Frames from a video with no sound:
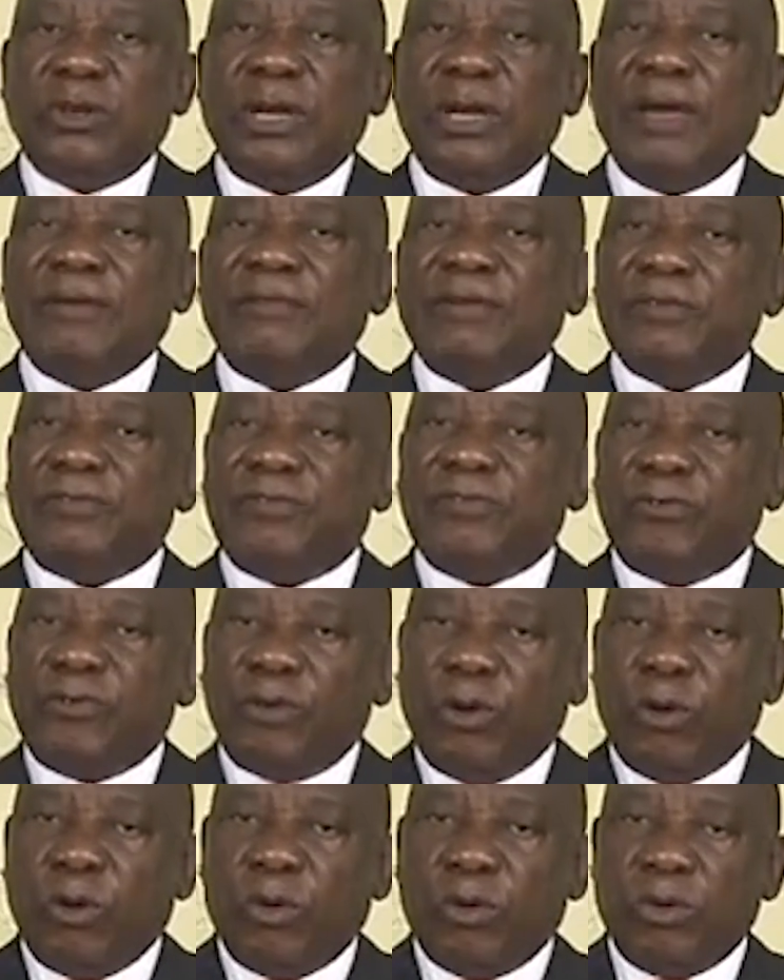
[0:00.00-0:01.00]
level
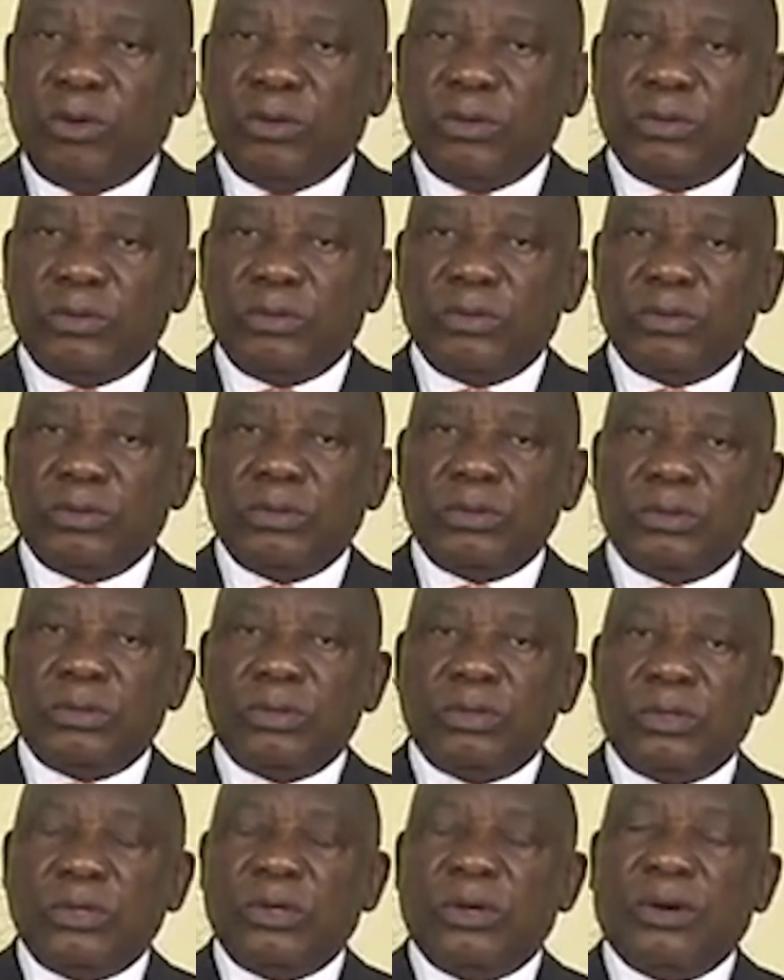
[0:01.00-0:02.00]
4
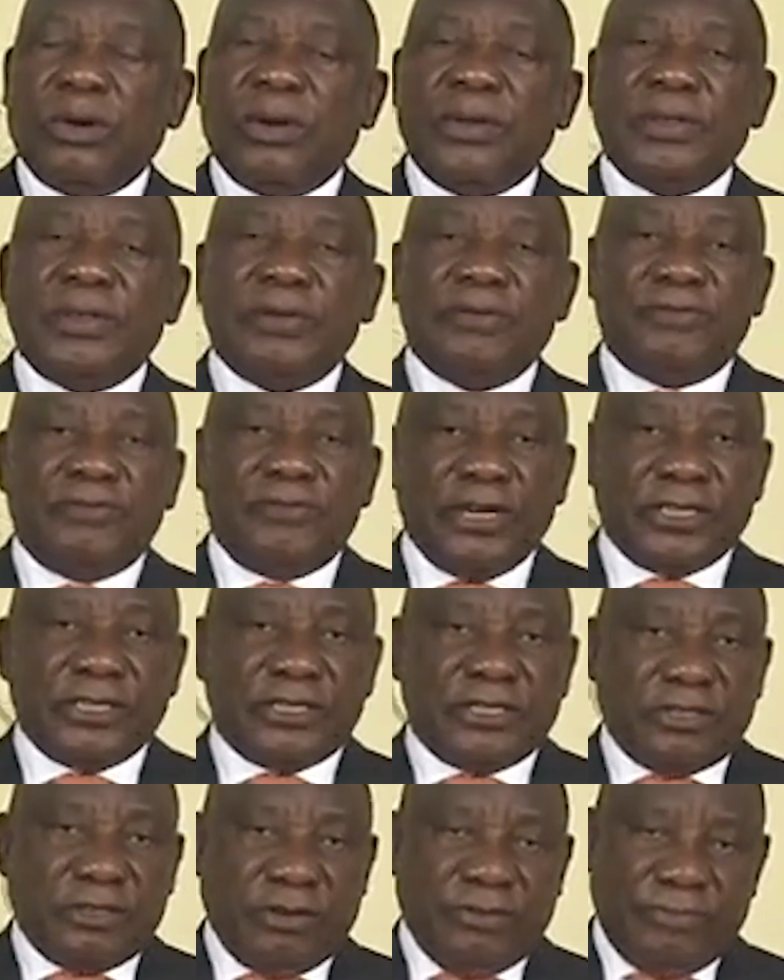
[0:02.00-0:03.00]
on the
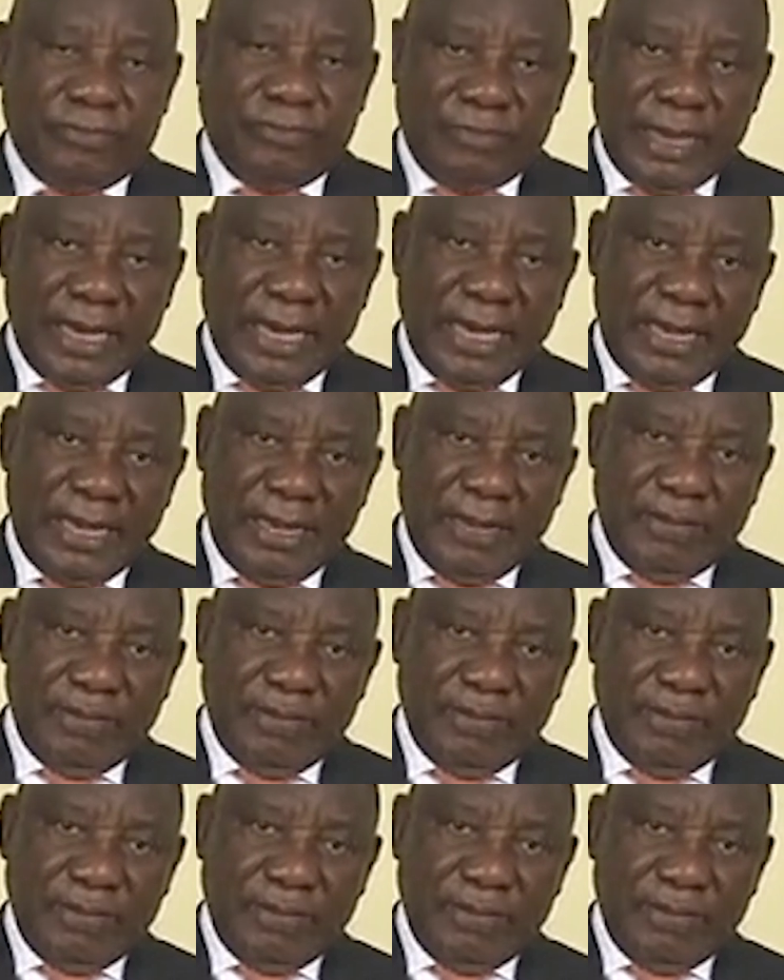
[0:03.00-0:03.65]
1st of May,